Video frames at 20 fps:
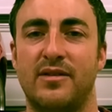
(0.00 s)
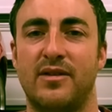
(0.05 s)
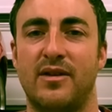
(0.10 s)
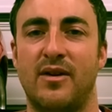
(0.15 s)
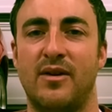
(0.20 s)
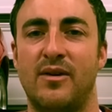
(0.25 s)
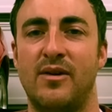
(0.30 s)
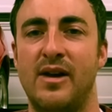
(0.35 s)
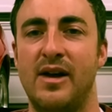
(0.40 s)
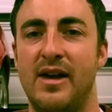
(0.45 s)

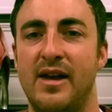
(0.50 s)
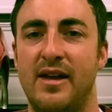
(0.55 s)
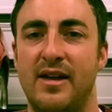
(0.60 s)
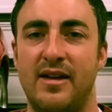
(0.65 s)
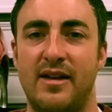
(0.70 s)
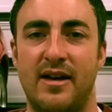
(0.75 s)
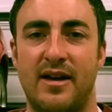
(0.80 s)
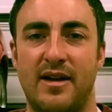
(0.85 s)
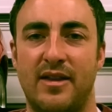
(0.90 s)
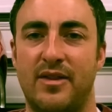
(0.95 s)
So
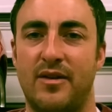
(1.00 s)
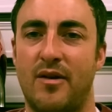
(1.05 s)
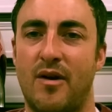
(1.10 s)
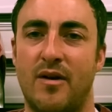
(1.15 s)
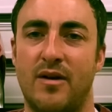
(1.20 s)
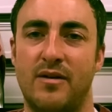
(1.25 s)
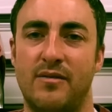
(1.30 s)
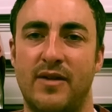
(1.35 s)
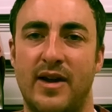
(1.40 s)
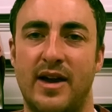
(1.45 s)
uh, there
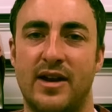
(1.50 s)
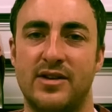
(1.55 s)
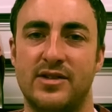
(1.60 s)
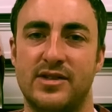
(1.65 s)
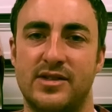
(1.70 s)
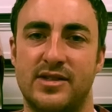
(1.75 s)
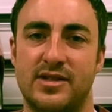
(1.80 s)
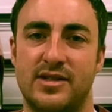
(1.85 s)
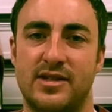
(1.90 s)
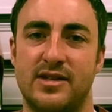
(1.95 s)
are
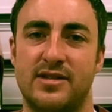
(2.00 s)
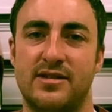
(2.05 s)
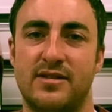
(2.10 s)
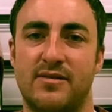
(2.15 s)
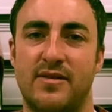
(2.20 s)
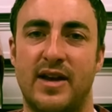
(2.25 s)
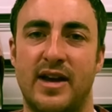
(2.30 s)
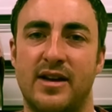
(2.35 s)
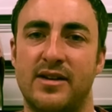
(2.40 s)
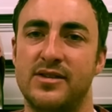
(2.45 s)
advantages and
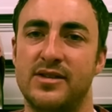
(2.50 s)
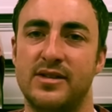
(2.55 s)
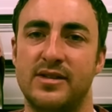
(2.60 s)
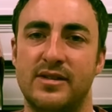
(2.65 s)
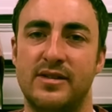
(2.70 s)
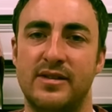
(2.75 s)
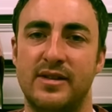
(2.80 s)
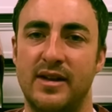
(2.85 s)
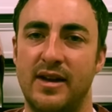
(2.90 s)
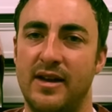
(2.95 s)

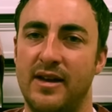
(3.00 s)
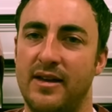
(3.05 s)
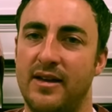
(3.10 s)
disadvantages.